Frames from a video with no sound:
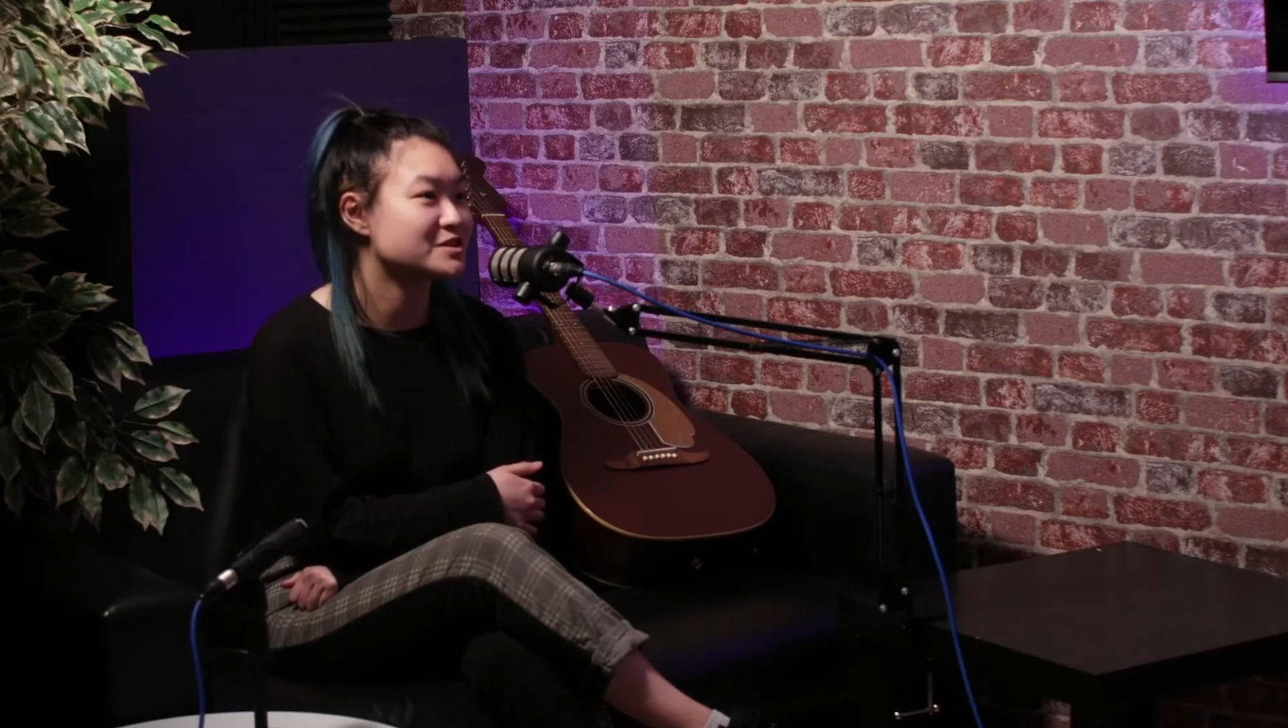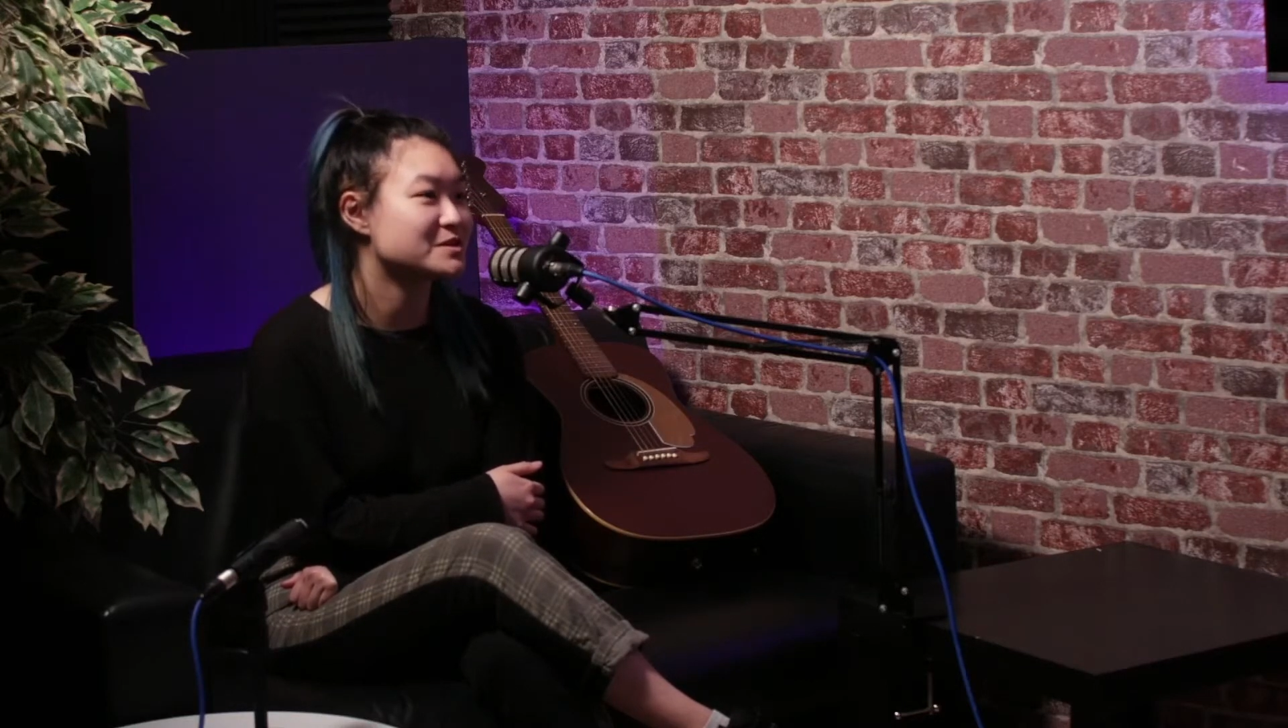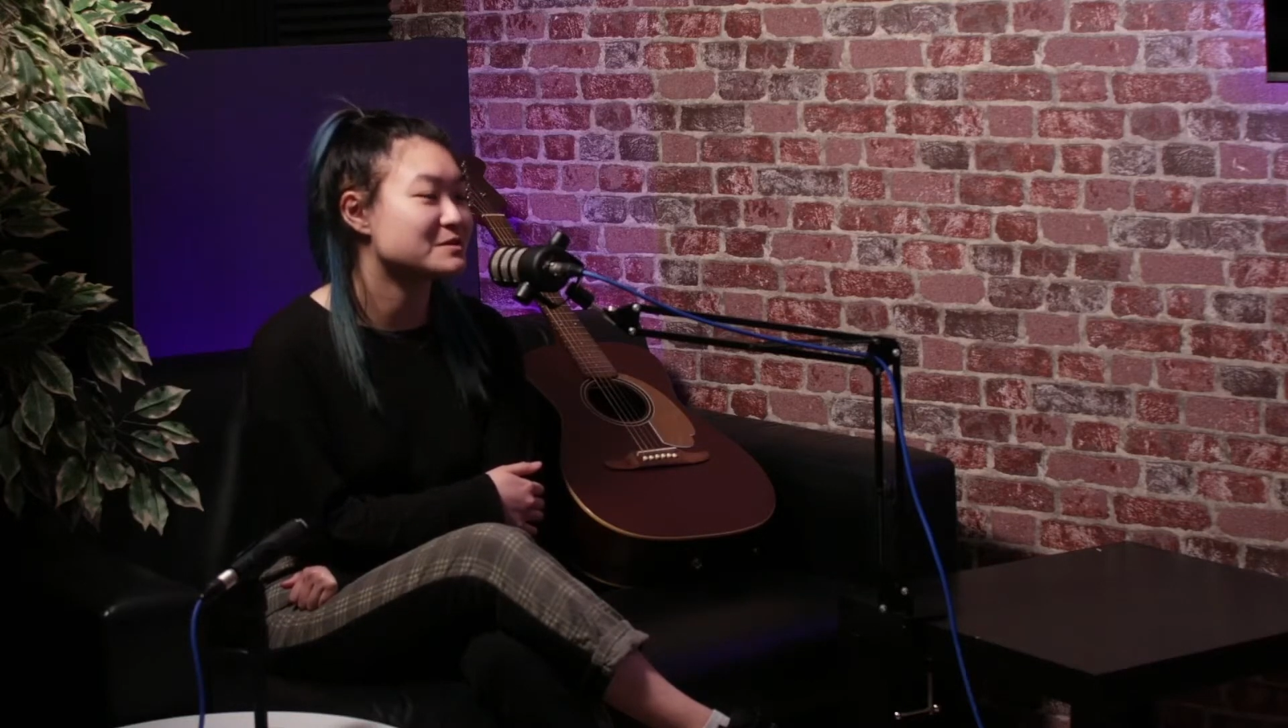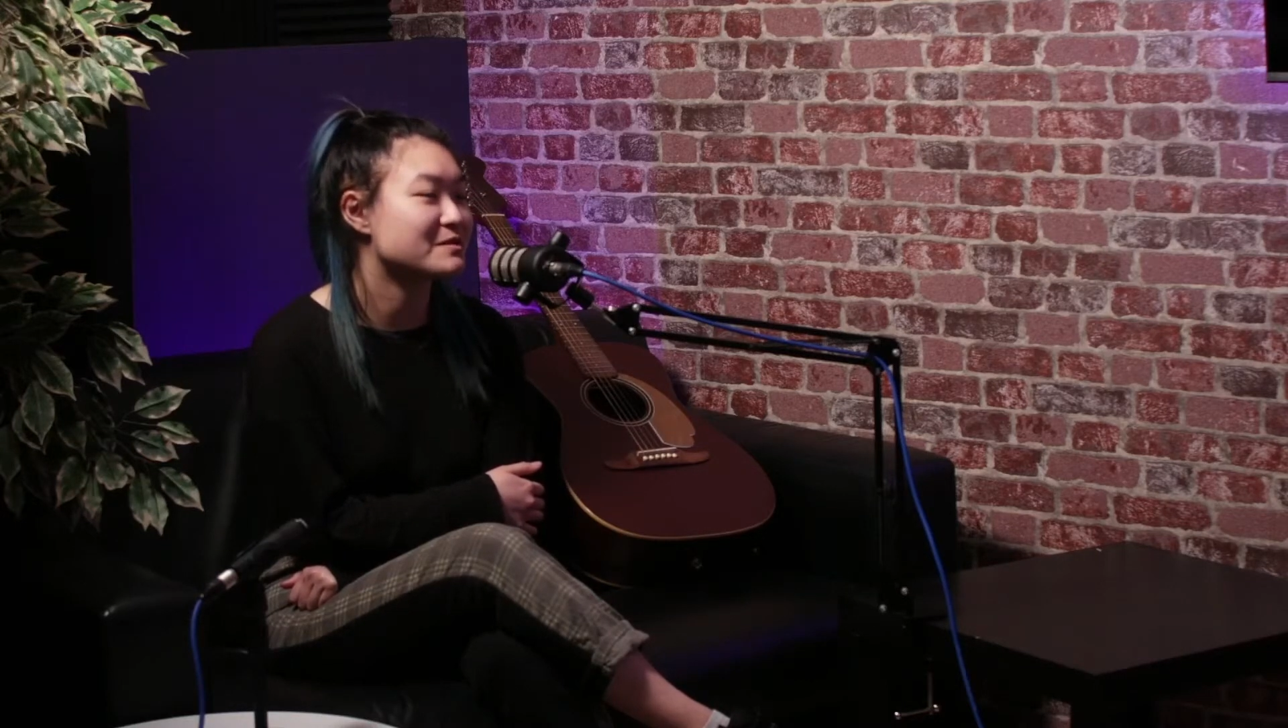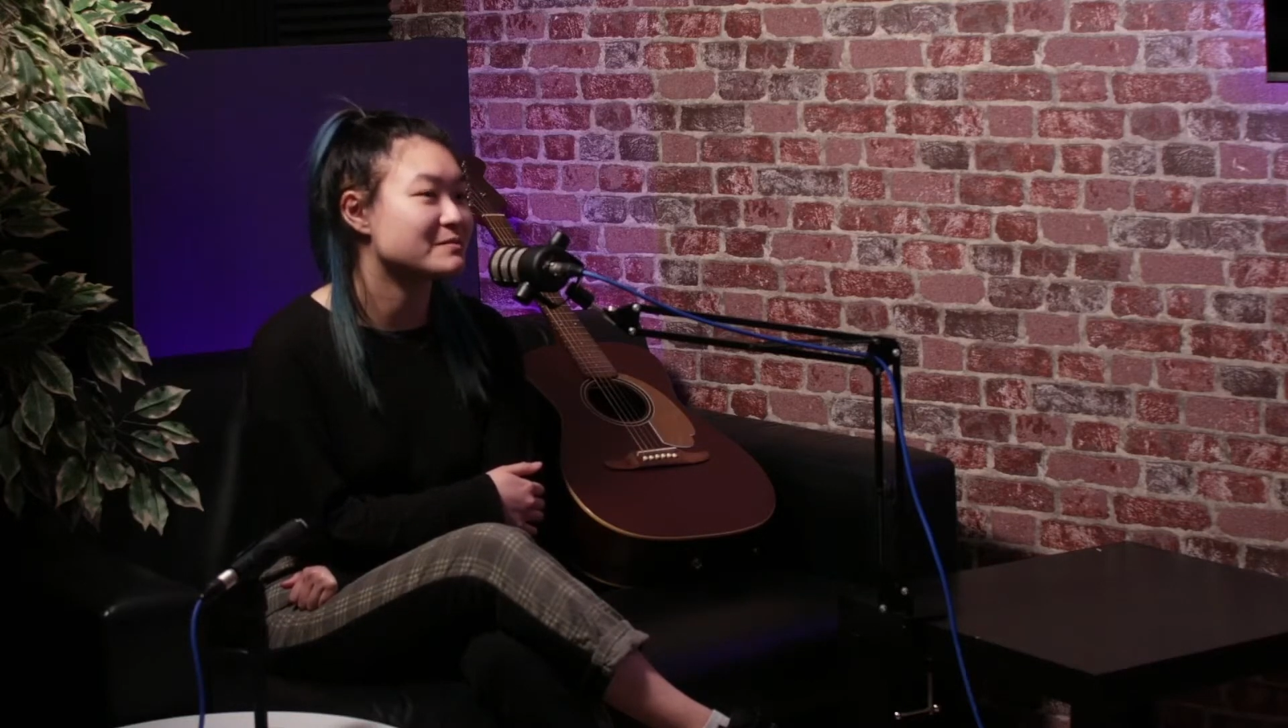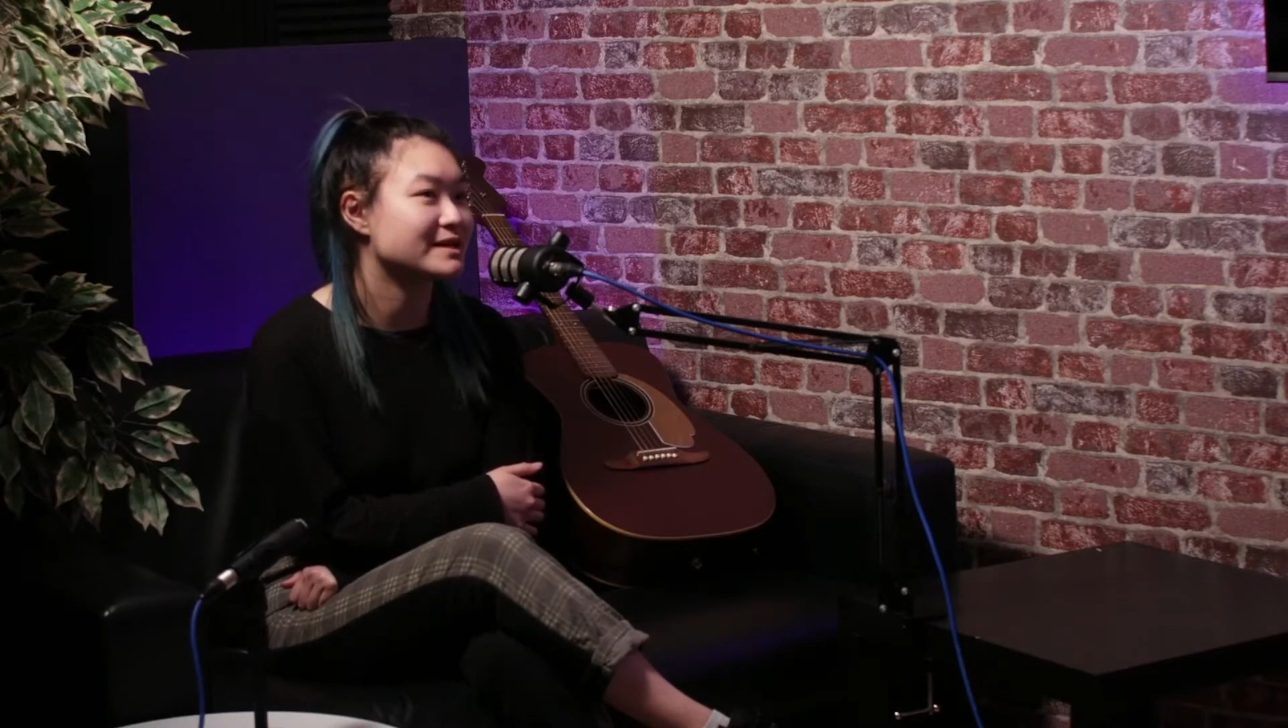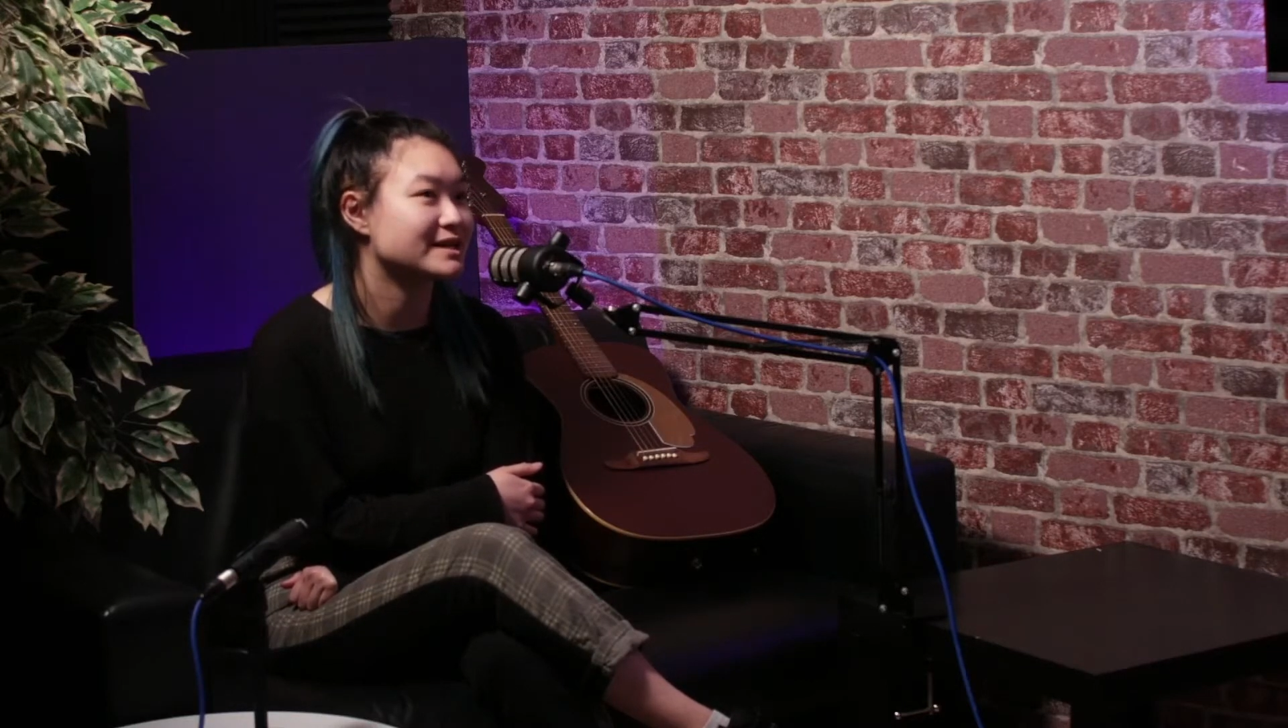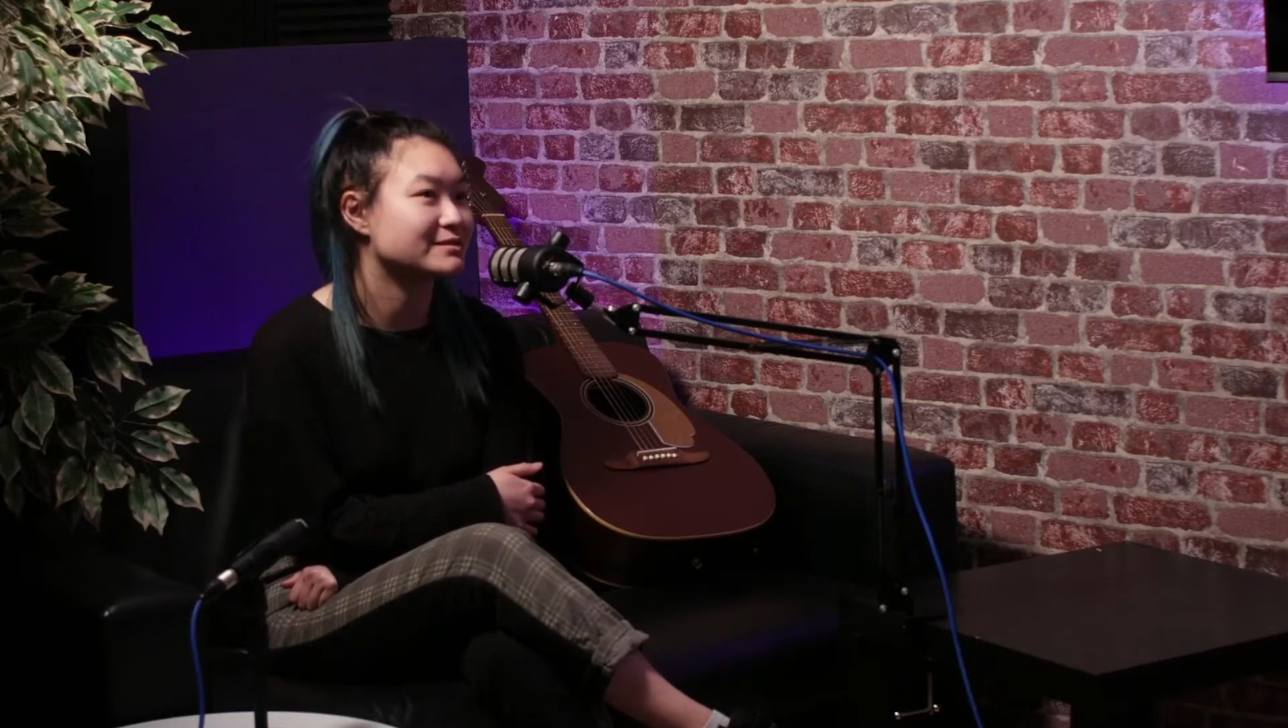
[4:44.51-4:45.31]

you know what I mean?